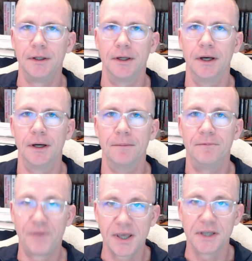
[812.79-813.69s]

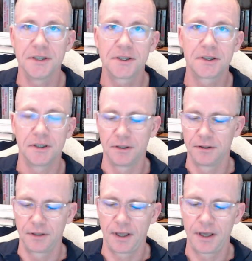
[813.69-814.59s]
Fans
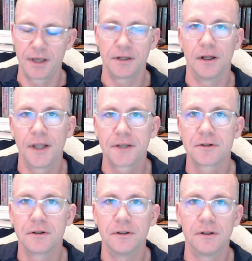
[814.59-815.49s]
and
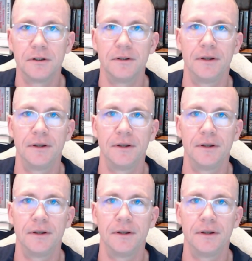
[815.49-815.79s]
electrical,